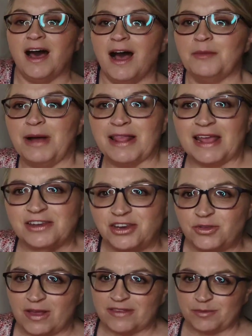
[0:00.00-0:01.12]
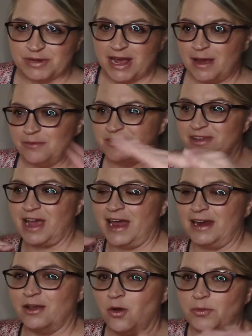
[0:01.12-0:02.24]
Um, I like to do that sometimes and
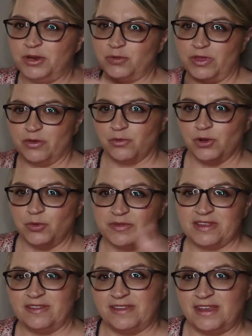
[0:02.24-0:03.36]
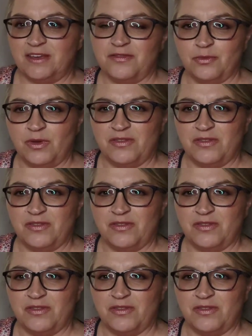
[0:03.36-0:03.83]
kind of go between the rooms and see if,